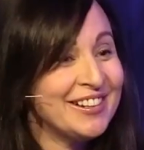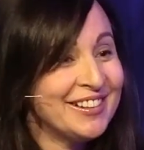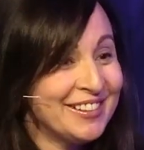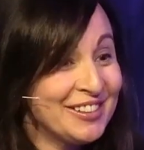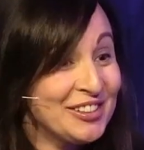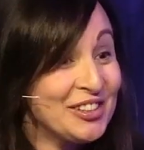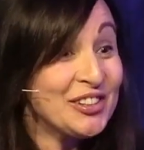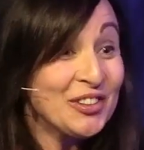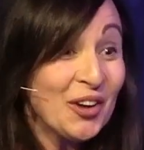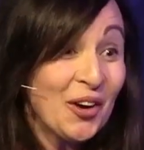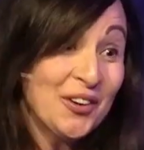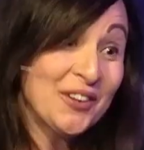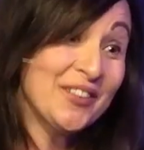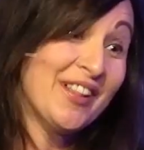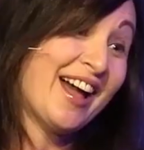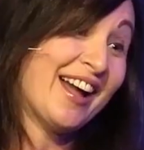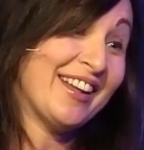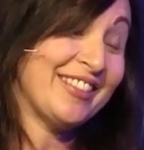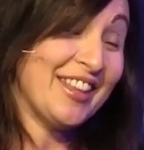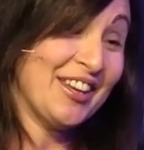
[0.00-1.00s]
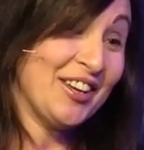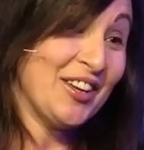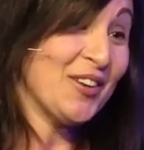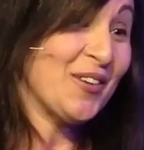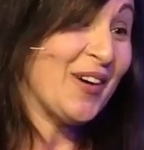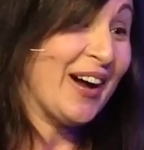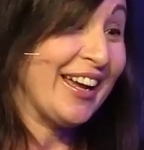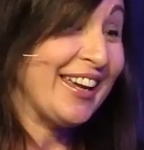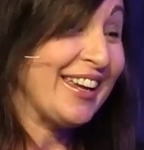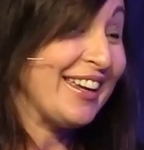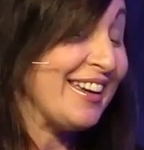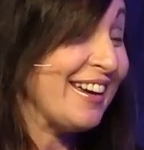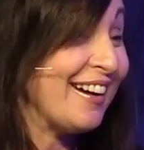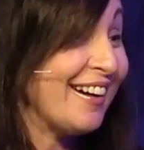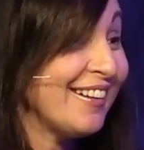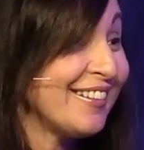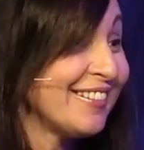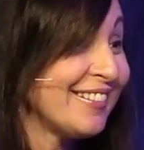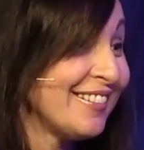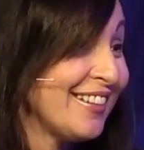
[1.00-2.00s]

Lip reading: so glad that you are here.